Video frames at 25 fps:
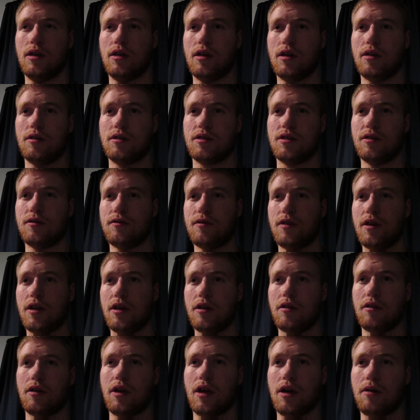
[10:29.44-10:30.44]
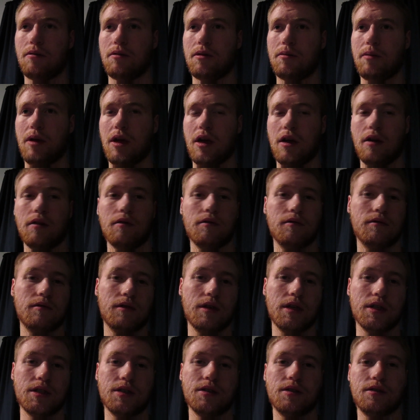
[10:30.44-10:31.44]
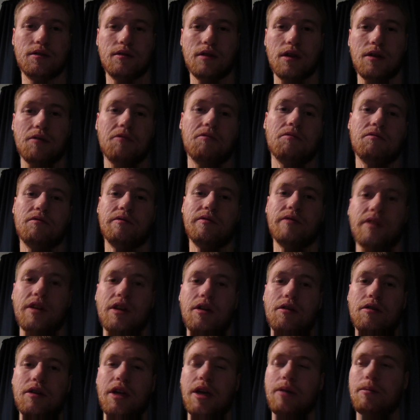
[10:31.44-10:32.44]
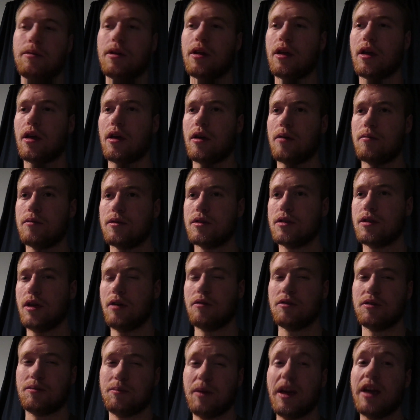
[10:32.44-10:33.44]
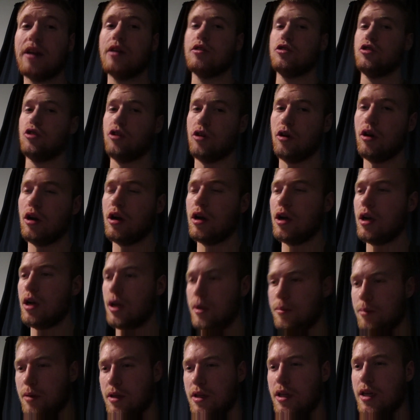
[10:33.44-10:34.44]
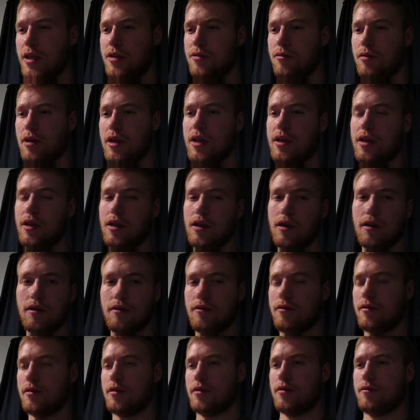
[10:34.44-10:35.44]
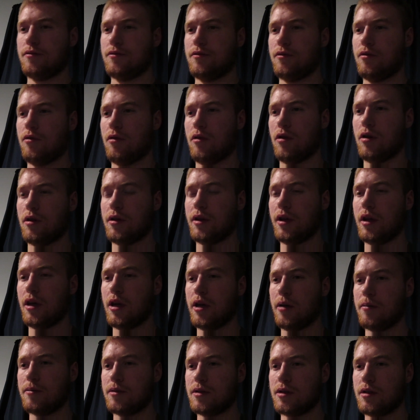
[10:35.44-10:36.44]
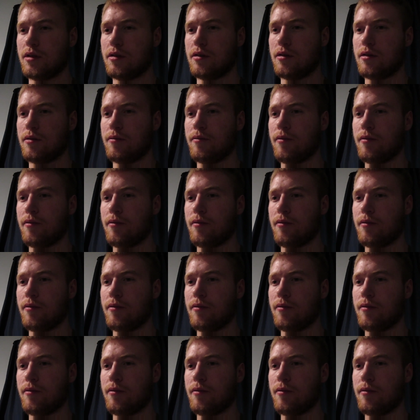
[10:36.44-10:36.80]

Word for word: I was the video cameraman. I just I videotaped the games. I was manager, but that's what I did for all the games.